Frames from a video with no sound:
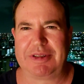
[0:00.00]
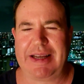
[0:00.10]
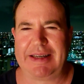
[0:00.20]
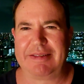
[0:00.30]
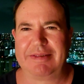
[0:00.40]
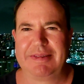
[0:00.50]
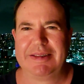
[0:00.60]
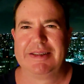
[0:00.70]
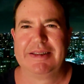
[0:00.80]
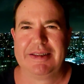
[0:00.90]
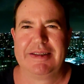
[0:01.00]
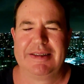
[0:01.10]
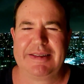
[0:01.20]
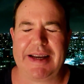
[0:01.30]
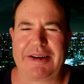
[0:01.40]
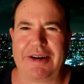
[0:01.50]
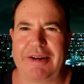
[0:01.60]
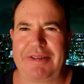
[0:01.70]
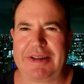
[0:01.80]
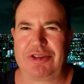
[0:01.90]
getting taken
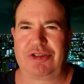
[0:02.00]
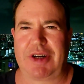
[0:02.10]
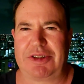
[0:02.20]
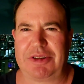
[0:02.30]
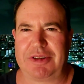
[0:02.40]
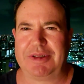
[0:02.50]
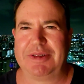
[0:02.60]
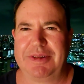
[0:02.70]
off on a stretcher.